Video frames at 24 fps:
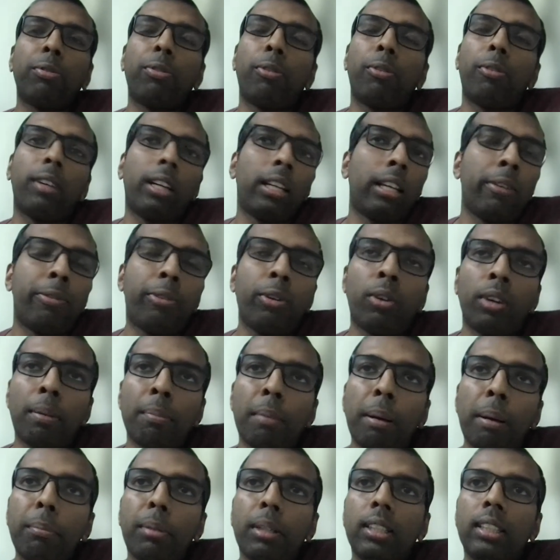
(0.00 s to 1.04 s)

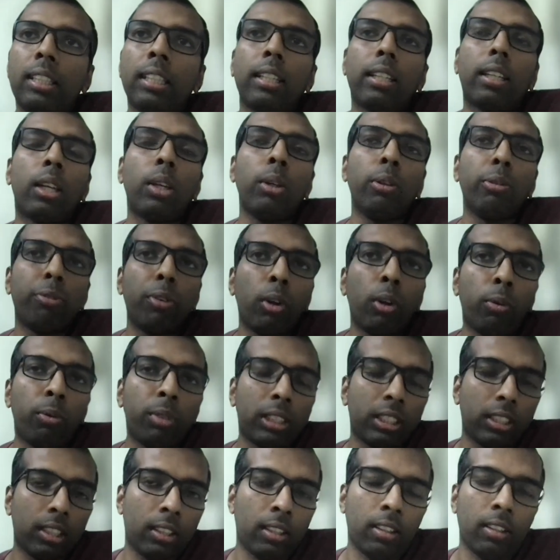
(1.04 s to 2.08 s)
remember the Qflow
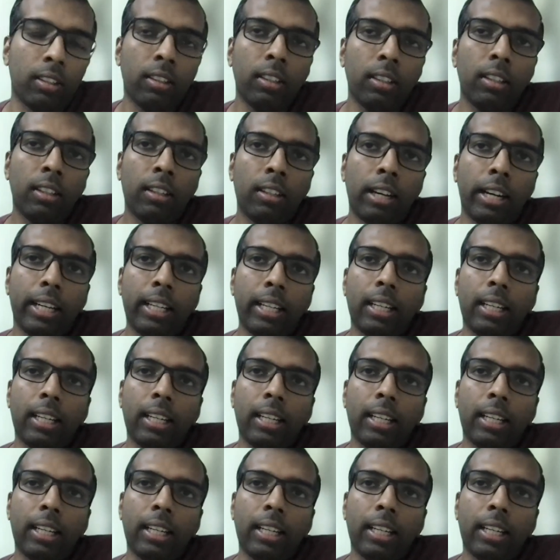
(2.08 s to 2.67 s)
vision, right?